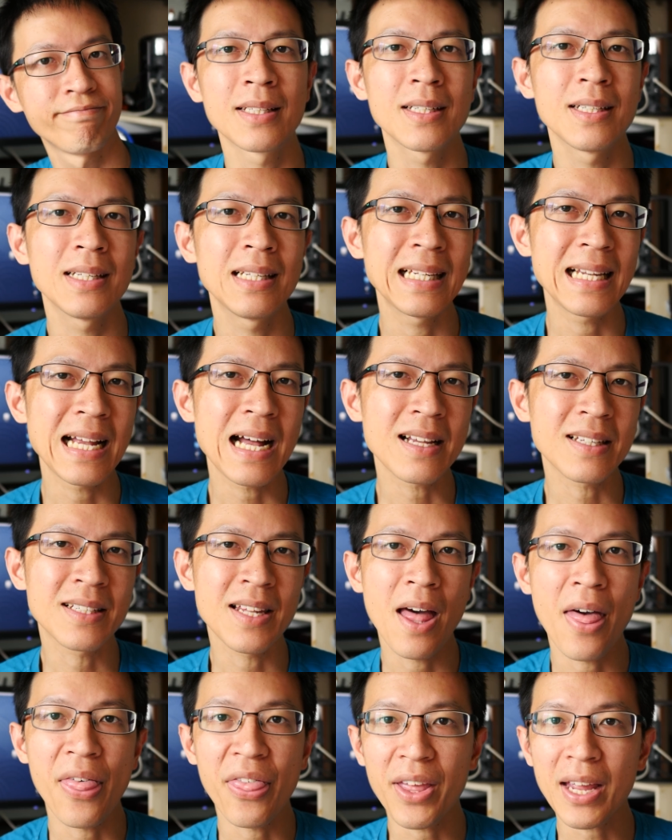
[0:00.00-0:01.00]
The
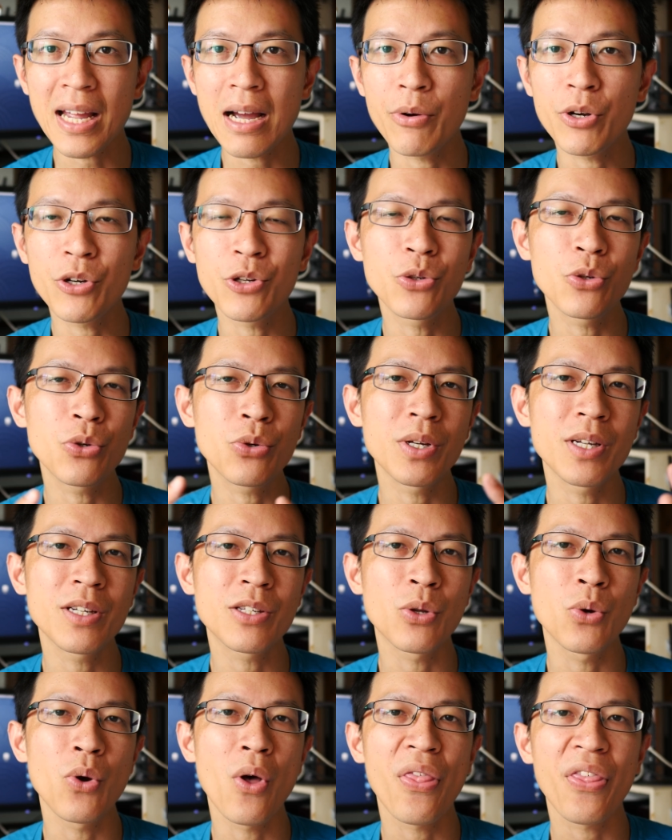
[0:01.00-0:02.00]
last thing I want to do is
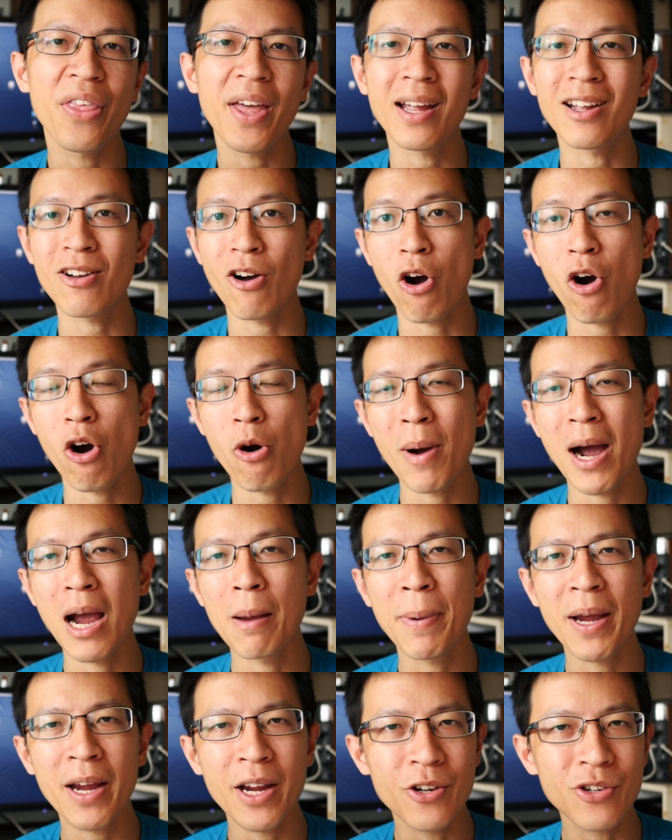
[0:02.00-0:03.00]
to thank all my
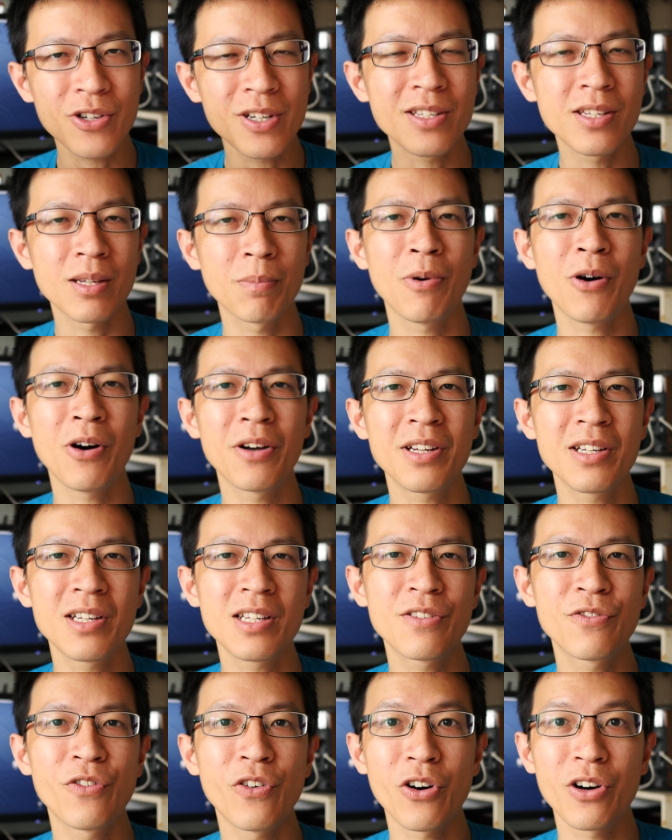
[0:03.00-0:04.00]
Patreon
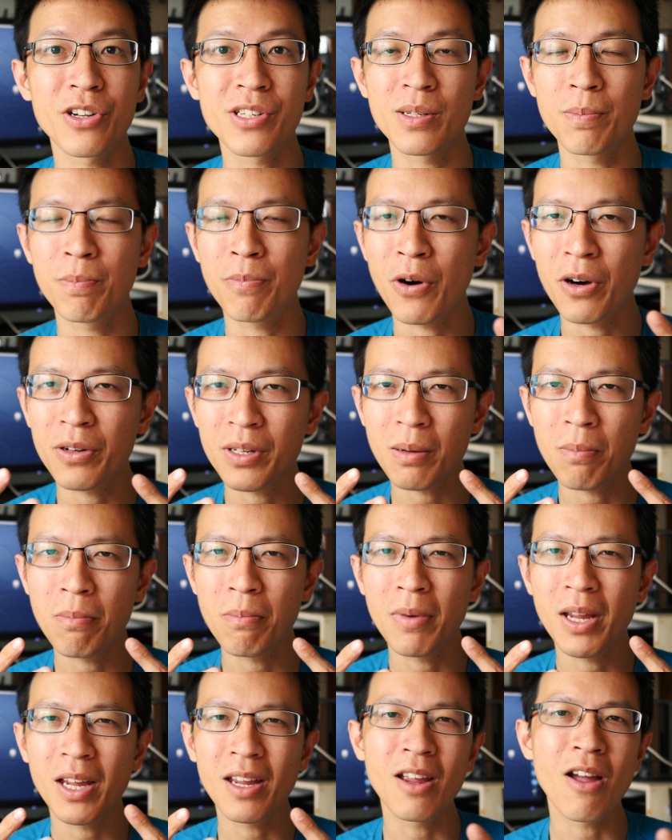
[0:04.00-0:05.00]
supporters for
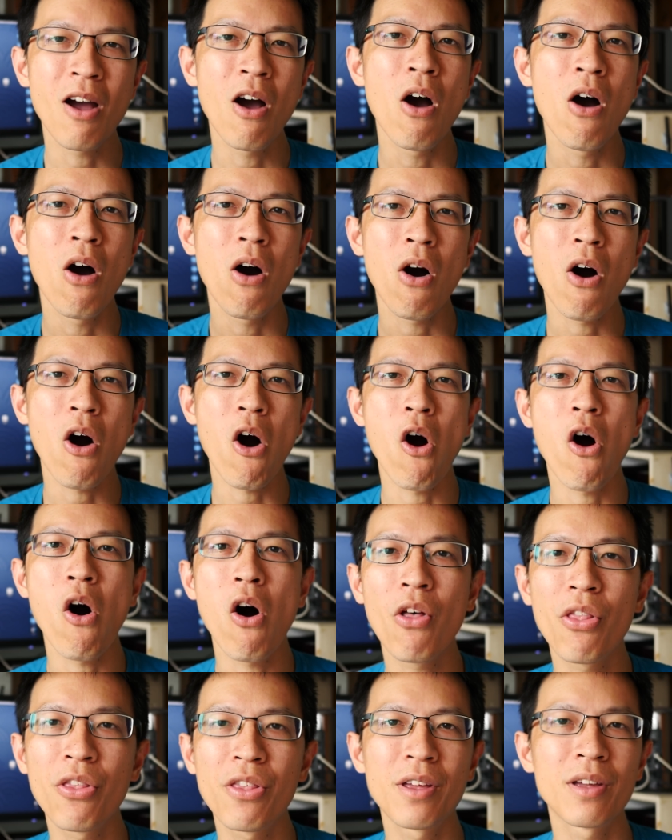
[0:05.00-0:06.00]
supporting me
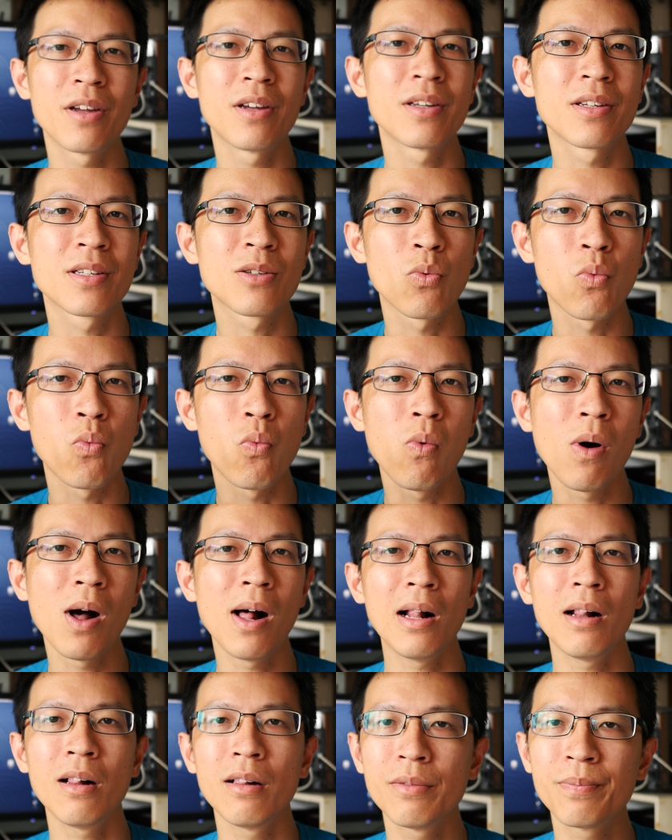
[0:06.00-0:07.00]
all this
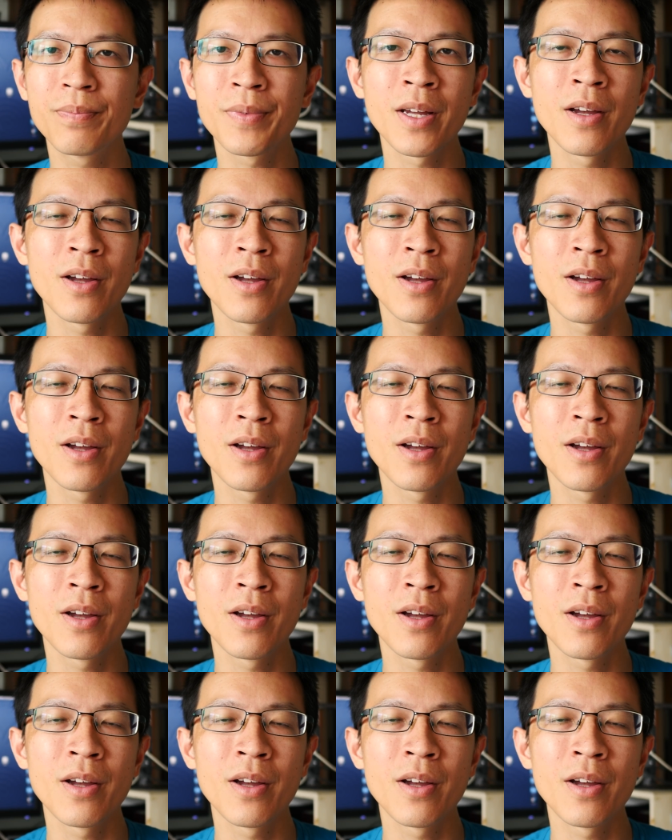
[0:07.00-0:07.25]
while.